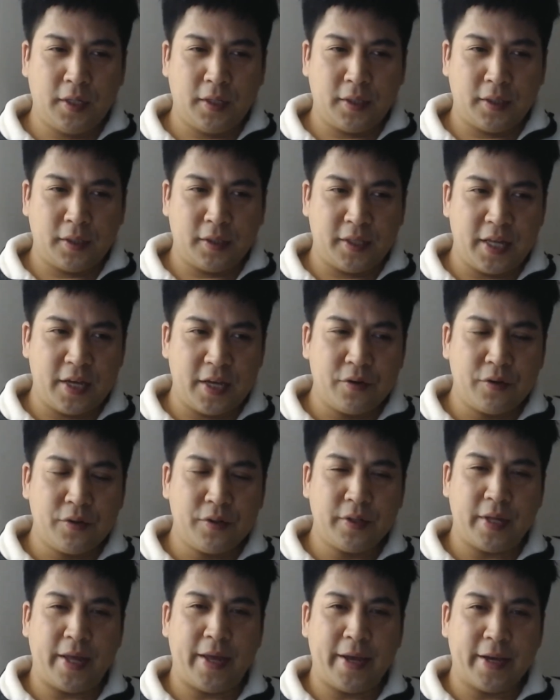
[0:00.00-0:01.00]
They
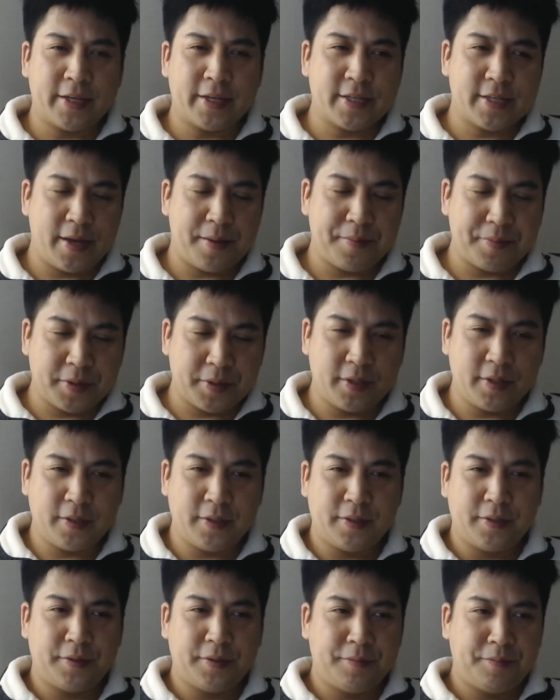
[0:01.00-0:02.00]
don't accept
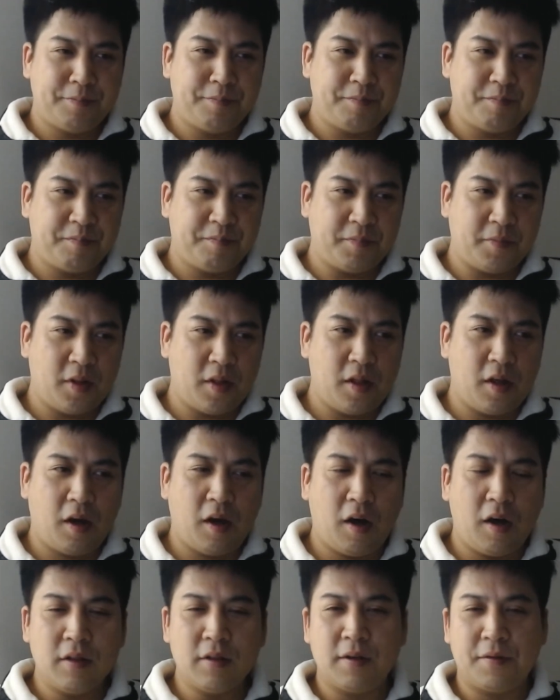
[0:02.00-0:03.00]

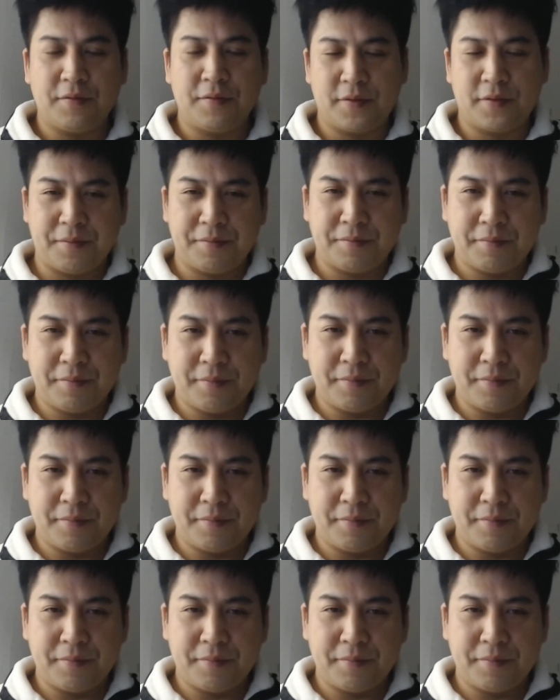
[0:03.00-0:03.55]
all of them